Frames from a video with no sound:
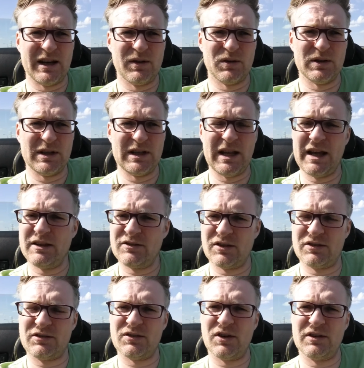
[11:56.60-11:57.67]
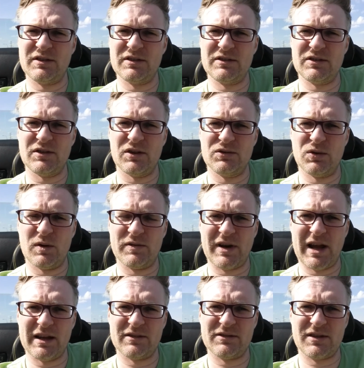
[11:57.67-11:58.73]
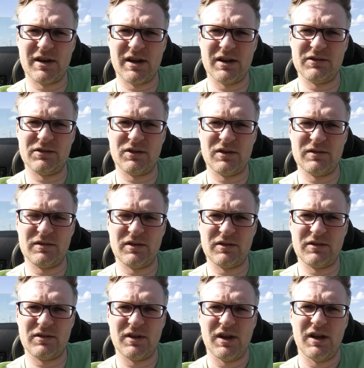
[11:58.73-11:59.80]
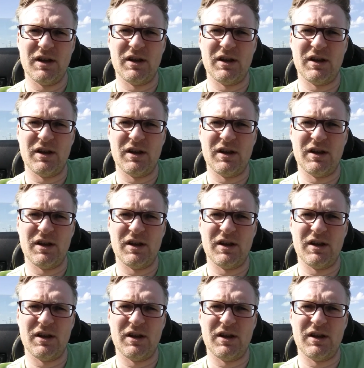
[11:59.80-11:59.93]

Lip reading: only later started to offer extra services.